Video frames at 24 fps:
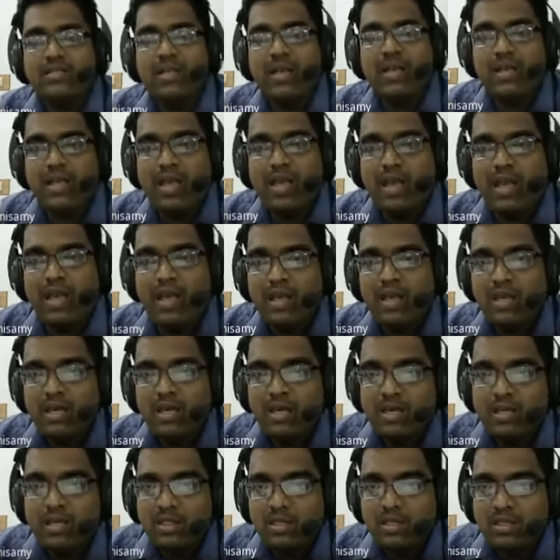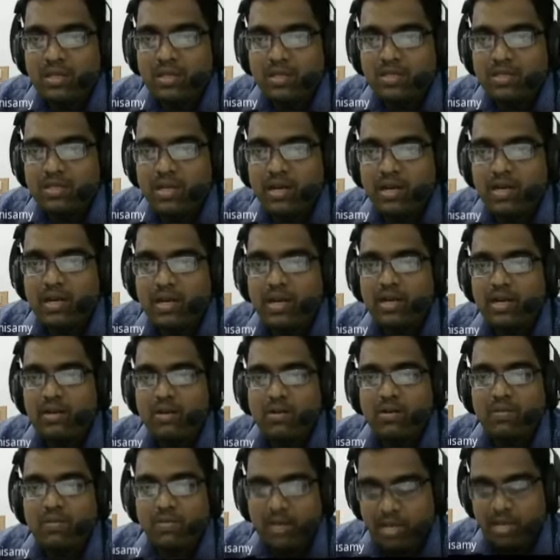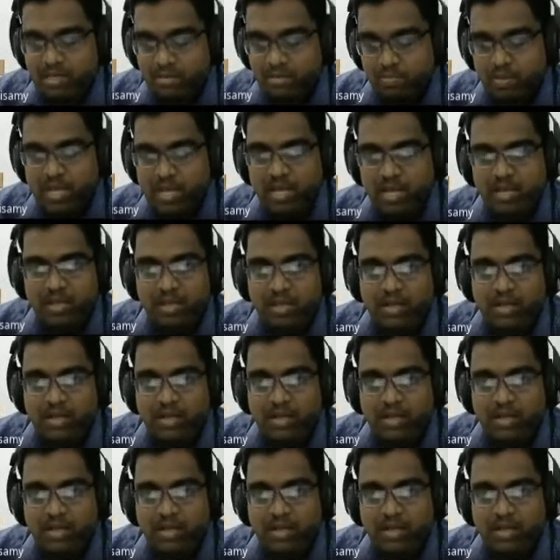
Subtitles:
A, this entire term as B.